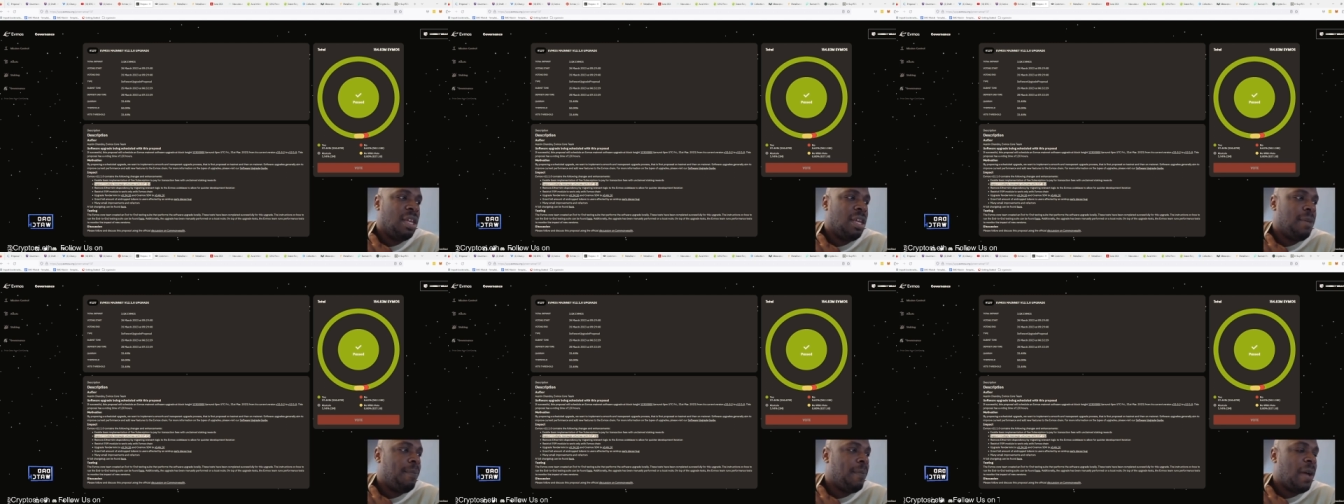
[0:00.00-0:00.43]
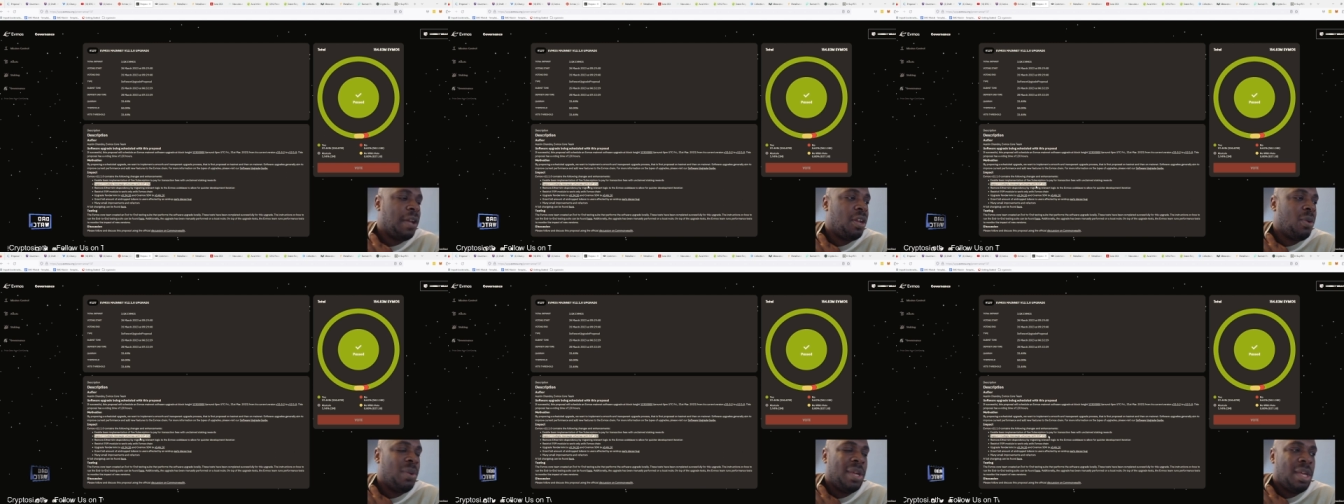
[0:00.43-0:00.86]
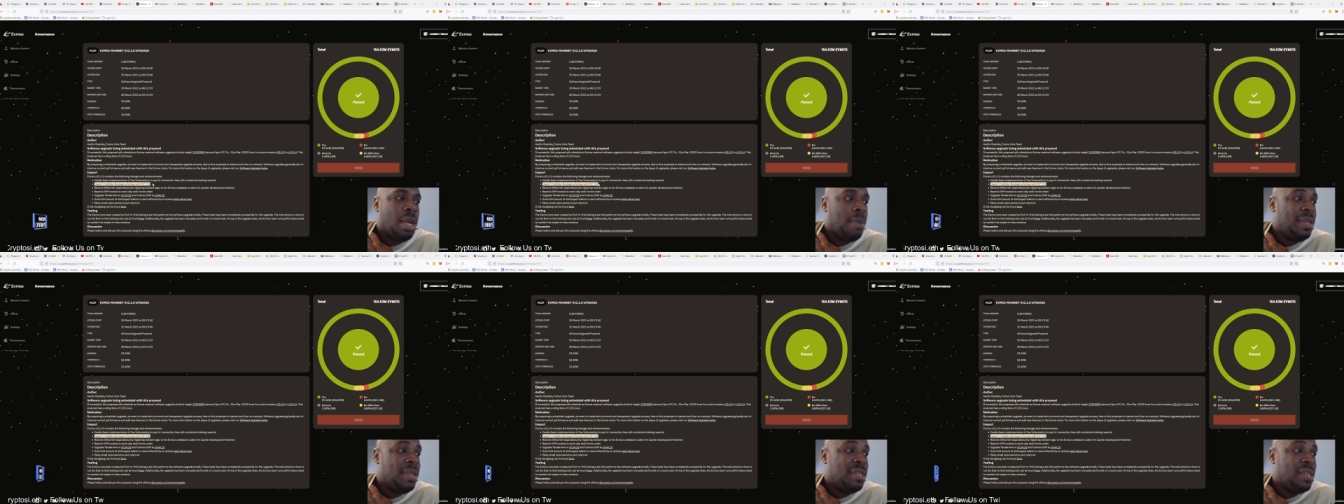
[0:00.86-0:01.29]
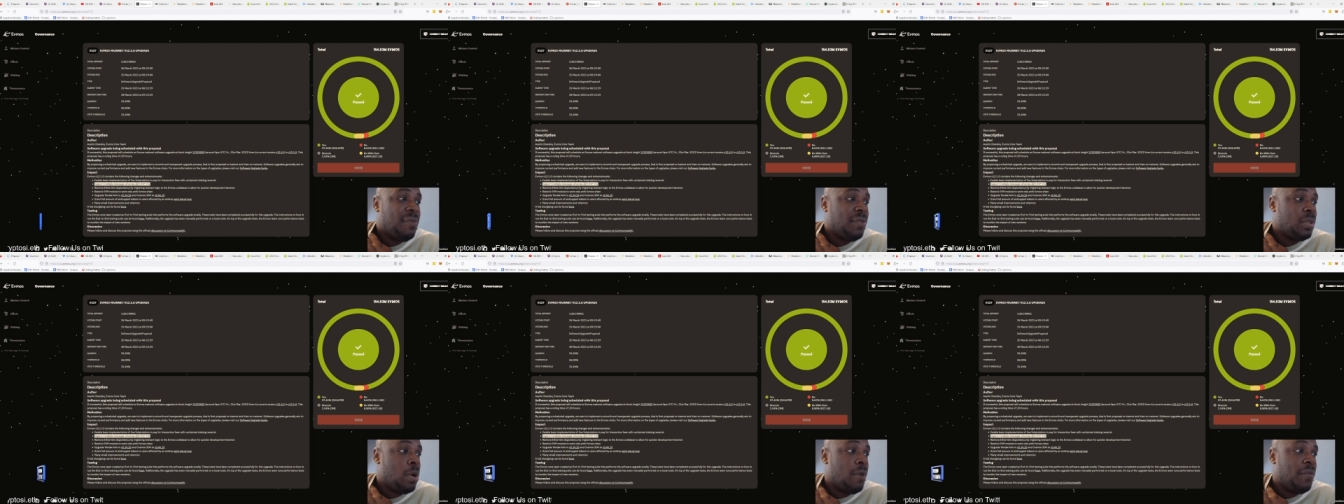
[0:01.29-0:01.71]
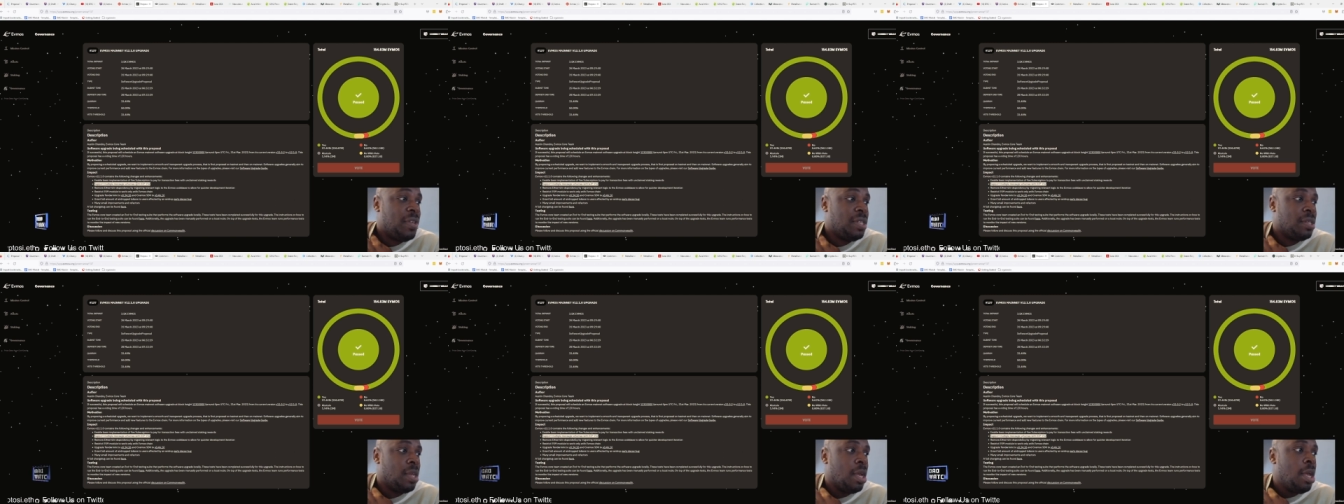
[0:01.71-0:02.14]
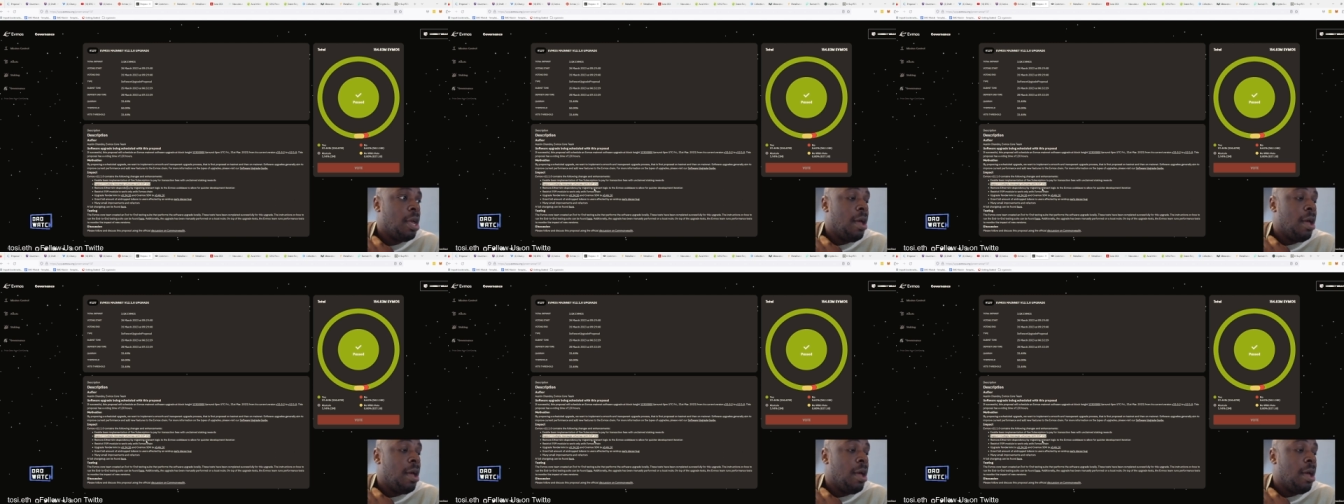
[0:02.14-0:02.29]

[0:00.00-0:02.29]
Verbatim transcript: Um, I don't know what E I P seven twelve is,